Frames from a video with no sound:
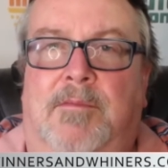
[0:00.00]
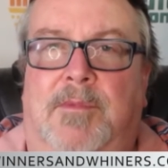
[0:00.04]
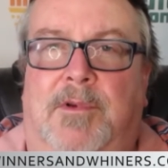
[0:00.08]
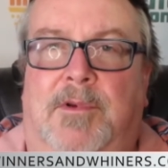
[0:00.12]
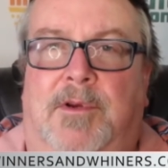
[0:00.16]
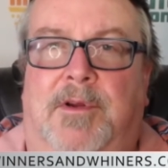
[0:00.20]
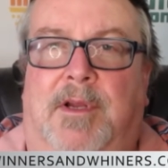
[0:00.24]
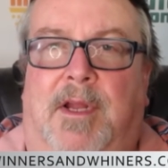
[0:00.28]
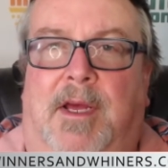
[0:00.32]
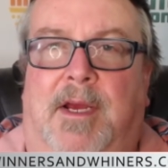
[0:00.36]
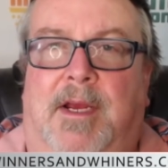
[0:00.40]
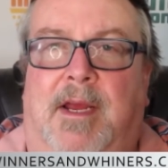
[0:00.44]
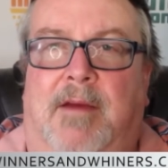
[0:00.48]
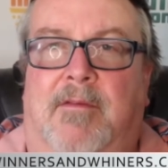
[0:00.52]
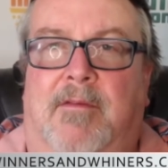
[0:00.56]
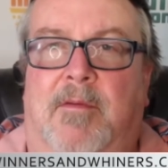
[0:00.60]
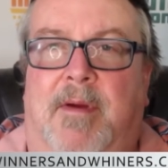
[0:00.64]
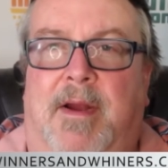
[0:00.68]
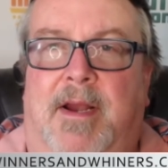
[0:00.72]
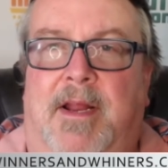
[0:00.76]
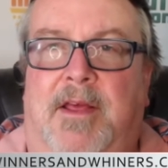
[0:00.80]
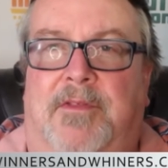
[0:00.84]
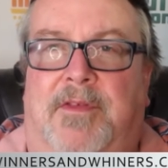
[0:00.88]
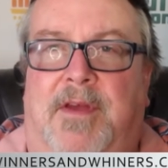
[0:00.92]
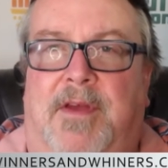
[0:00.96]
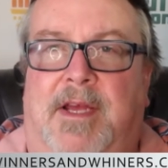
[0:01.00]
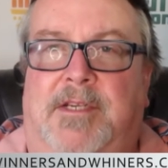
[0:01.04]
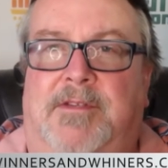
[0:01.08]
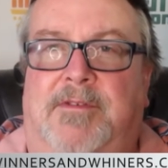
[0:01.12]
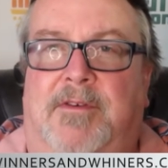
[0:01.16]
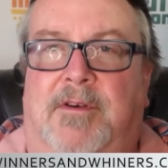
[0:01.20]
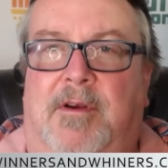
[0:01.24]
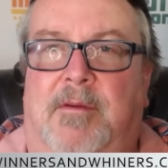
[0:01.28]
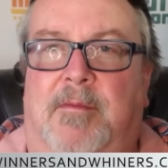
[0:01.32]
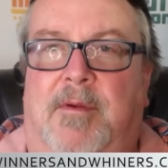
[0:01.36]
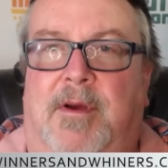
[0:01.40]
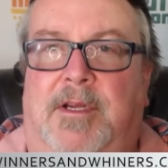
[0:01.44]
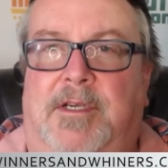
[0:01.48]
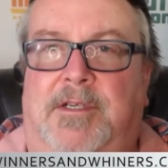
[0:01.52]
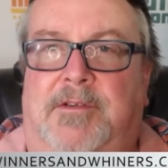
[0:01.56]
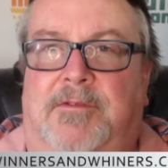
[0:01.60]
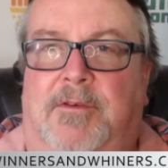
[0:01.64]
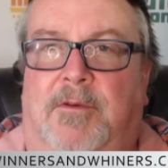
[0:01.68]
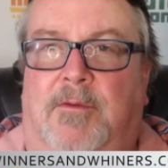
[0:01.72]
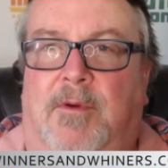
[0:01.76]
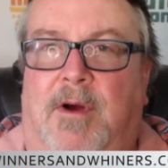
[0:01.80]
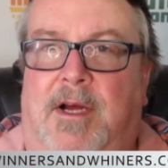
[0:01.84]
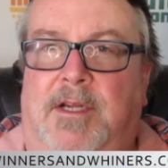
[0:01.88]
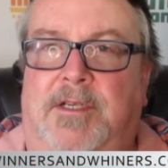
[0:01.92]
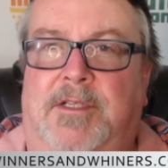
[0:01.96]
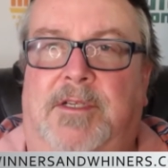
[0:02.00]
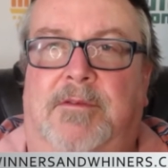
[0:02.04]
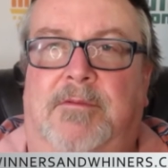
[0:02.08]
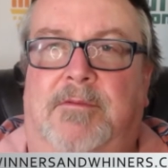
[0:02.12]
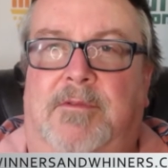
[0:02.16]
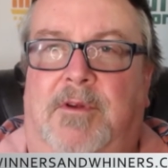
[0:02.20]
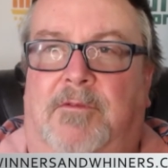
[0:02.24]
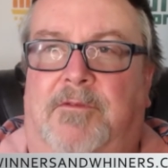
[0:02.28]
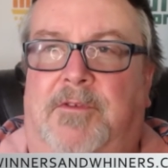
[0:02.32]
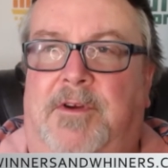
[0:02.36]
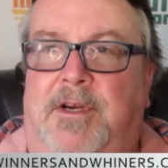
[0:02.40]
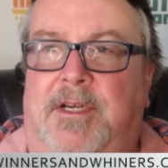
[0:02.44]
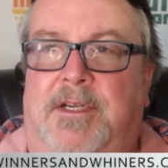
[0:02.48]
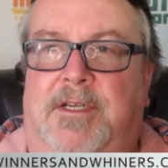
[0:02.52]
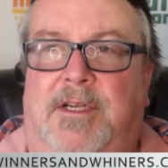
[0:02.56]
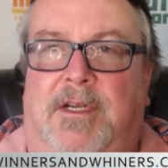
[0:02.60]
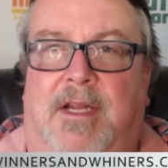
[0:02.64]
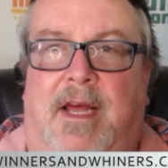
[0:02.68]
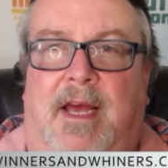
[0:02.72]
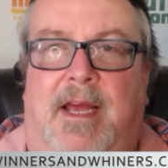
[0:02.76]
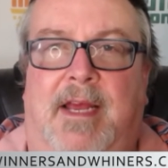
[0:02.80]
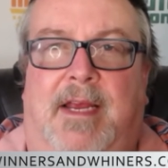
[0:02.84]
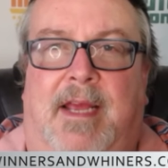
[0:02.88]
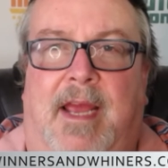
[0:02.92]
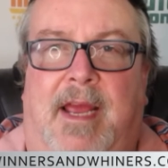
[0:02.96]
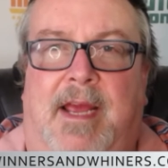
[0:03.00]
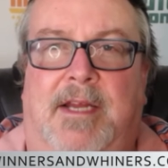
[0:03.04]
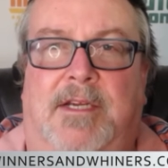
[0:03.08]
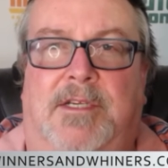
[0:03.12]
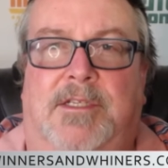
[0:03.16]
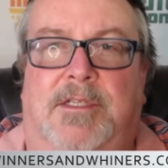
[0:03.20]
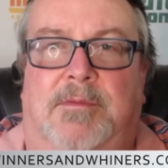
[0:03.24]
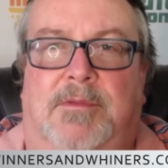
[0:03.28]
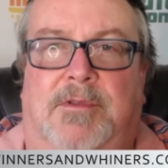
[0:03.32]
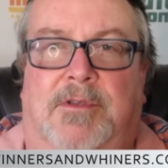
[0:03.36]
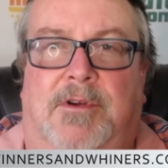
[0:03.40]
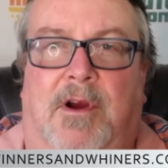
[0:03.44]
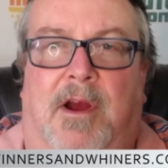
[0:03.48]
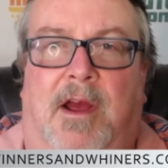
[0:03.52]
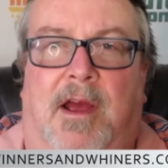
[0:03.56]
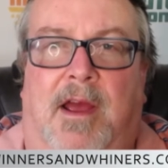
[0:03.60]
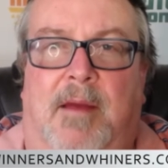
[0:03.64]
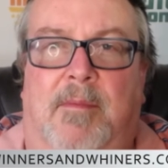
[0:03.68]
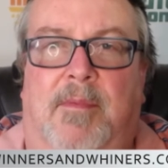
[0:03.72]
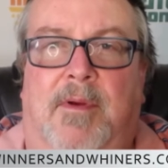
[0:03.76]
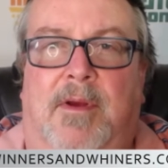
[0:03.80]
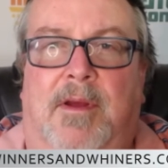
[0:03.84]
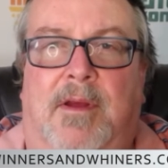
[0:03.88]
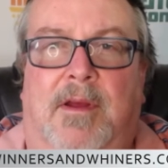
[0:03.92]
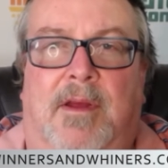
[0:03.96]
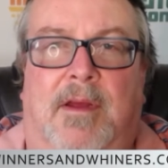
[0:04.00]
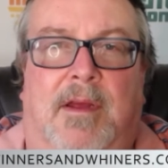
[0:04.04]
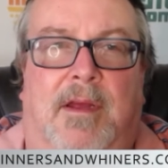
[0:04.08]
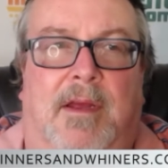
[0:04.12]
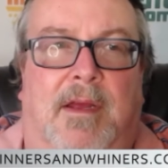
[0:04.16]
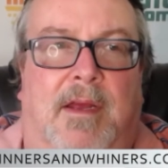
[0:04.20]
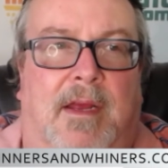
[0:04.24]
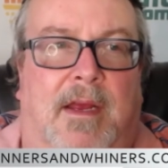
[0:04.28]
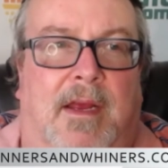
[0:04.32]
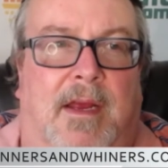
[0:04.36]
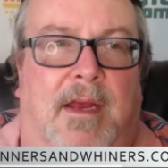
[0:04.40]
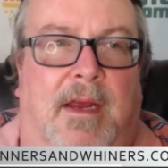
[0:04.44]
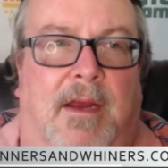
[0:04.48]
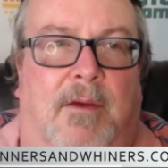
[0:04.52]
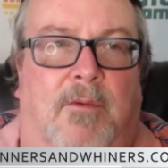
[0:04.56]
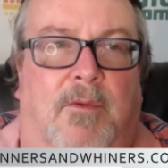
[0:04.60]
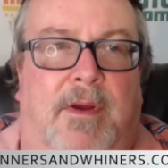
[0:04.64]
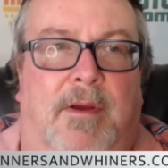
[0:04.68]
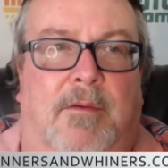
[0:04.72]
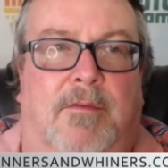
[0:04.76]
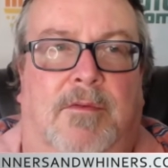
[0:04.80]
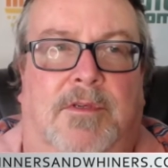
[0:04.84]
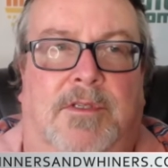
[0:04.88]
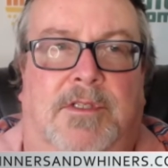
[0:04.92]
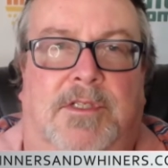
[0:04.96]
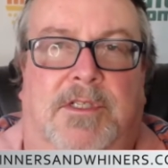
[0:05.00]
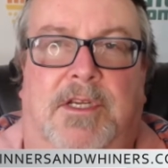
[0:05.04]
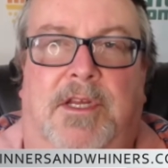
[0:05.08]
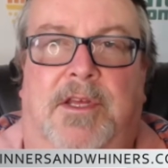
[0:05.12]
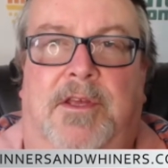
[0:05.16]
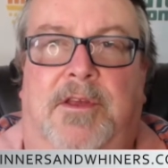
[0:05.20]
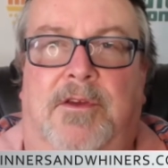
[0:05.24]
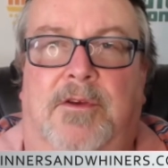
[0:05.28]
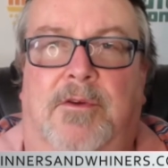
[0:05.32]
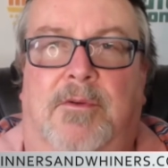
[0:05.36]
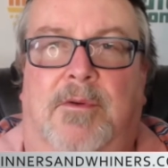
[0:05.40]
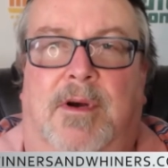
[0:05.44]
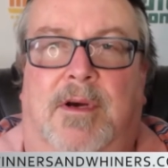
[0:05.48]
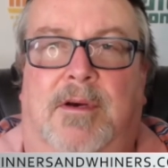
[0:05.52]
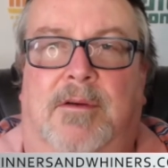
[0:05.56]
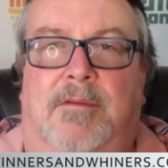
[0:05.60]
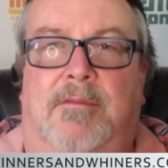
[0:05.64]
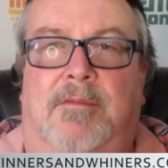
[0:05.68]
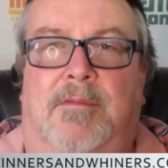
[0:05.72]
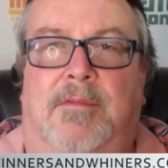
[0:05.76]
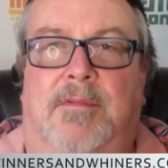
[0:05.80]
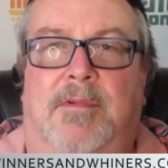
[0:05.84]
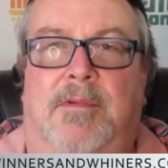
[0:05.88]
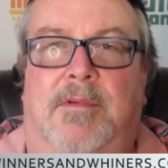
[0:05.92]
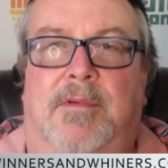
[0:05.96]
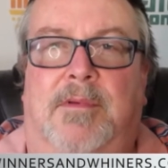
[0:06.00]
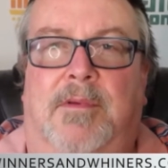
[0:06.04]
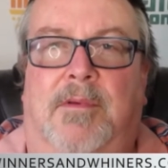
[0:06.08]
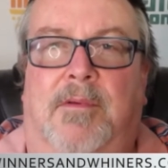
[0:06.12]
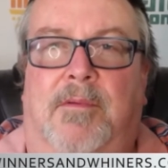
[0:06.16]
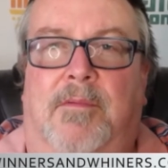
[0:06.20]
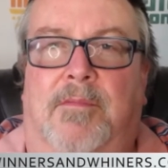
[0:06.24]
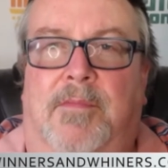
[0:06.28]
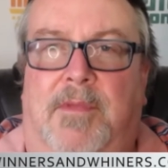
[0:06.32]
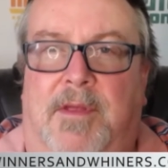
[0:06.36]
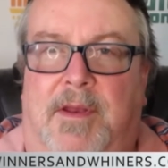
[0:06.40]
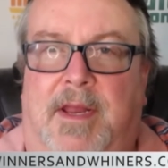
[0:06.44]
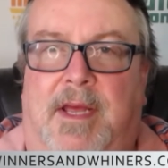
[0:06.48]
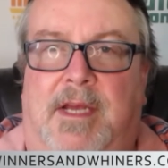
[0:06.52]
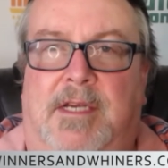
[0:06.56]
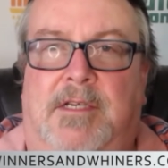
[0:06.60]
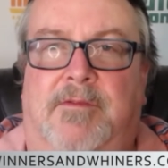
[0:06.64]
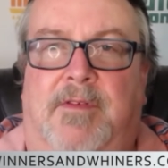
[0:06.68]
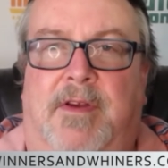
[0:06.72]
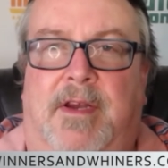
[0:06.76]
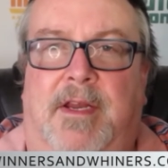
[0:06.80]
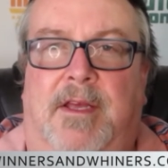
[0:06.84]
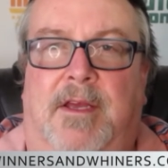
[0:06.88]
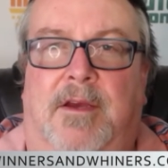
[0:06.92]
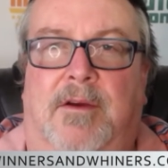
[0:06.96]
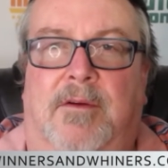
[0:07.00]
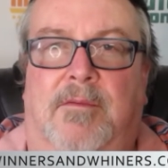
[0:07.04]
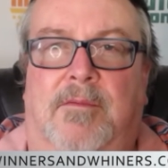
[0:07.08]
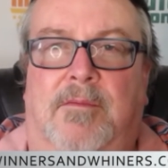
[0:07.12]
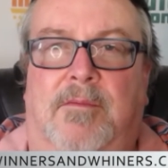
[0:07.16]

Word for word: Good luck, everybody. Thanks very much for watching. Don't forget to like and subscribe, and we will see you on the next video.